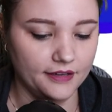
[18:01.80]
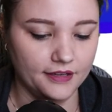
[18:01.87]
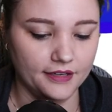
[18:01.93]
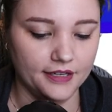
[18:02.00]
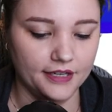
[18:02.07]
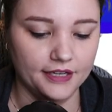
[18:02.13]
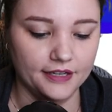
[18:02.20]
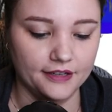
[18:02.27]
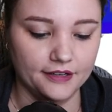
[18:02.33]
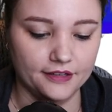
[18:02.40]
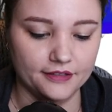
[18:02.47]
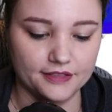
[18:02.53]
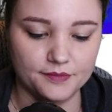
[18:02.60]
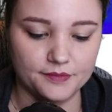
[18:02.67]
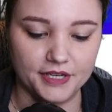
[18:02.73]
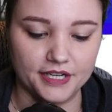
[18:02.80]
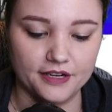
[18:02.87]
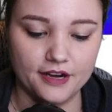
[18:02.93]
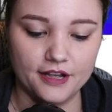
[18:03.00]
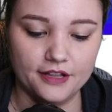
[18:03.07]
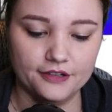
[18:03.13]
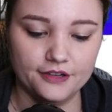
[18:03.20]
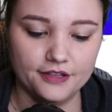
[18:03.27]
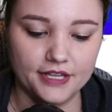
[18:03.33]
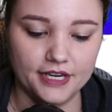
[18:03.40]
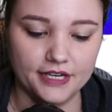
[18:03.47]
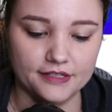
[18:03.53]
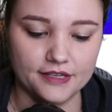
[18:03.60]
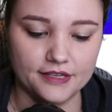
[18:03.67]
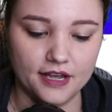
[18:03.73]
And let's pick a color that
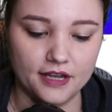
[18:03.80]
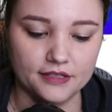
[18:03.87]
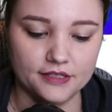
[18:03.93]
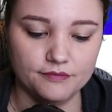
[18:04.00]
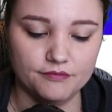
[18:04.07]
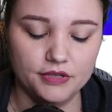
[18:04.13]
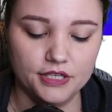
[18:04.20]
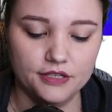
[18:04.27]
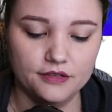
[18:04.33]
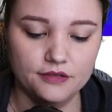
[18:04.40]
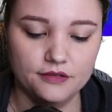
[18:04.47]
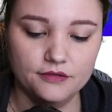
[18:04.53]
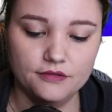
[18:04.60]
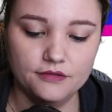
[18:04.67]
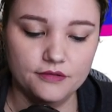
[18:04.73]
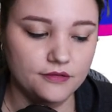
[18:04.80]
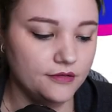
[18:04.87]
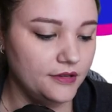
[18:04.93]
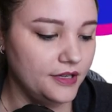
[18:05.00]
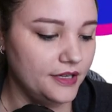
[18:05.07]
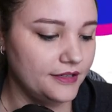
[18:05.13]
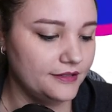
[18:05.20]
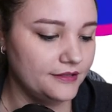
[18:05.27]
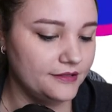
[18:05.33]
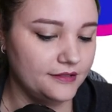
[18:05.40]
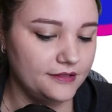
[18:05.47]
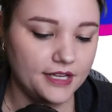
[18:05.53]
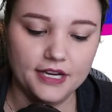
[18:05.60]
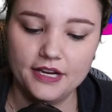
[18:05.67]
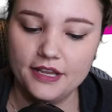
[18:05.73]
is not blue.
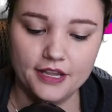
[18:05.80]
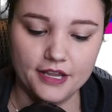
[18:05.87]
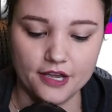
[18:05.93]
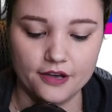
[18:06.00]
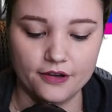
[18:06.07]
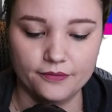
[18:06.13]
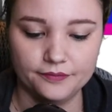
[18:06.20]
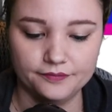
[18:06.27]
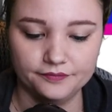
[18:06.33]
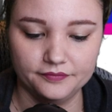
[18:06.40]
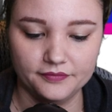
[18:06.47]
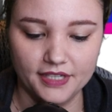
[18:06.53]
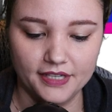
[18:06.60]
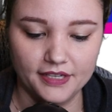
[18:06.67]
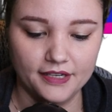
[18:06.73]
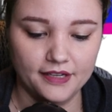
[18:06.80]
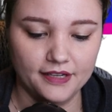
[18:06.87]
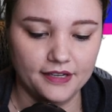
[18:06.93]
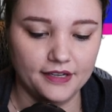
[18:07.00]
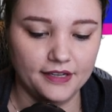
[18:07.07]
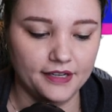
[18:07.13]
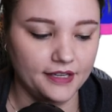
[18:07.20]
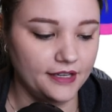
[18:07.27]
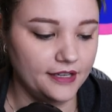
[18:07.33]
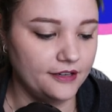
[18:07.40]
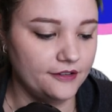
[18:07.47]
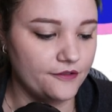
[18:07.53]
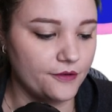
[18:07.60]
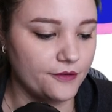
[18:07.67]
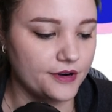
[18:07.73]
There you go. And
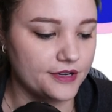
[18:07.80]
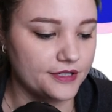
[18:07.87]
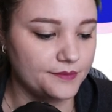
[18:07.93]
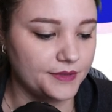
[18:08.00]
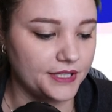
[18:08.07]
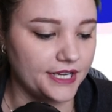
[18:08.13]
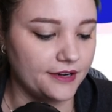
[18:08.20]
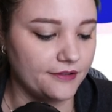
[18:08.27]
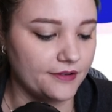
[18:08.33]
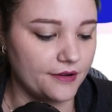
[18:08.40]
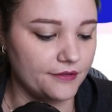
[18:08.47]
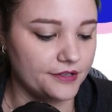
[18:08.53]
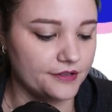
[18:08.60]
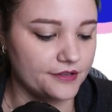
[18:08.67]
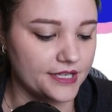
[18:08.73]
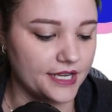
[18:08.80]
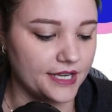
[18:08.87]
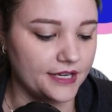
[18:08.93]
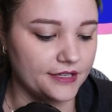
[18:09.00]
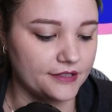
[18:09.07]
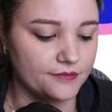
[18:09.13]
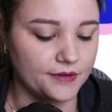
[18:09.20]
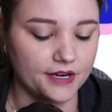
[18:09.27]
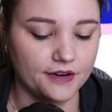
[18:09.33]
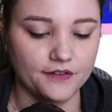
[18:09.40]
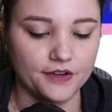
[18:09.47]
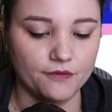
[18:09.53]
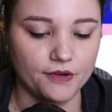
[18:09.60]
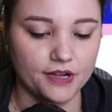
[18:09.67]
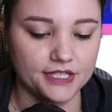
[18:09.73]
of course, playing around with your settings, whatever
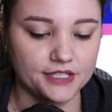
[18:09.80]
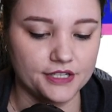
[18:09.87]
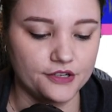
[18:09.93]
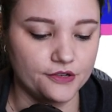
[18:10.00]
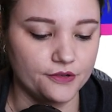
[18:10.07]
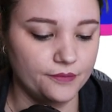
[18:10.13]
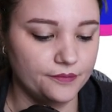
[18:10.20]
you want it to do.